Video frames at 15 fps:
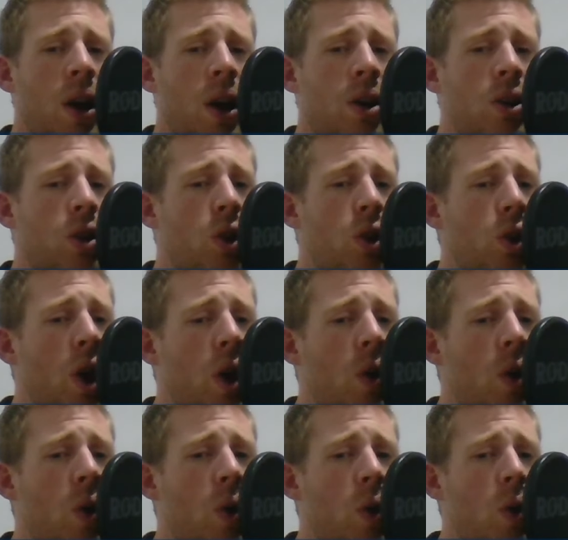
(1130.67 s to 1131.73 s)
You
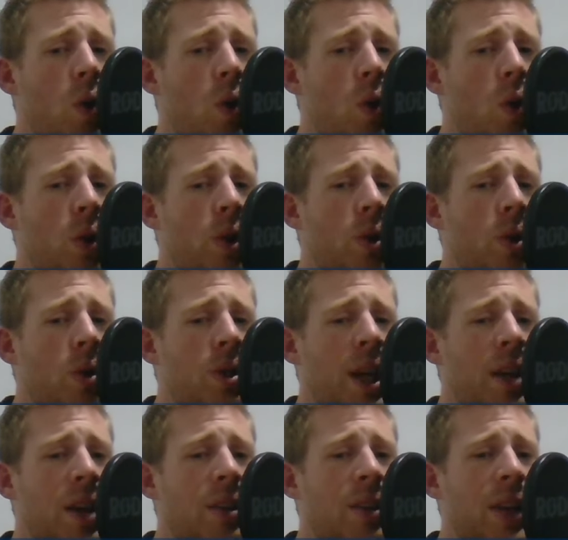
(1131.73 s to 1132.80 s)
know, you
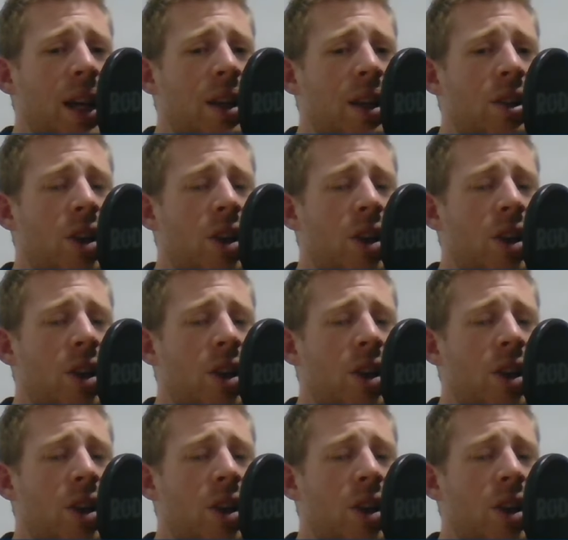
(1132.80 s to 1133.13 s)
say things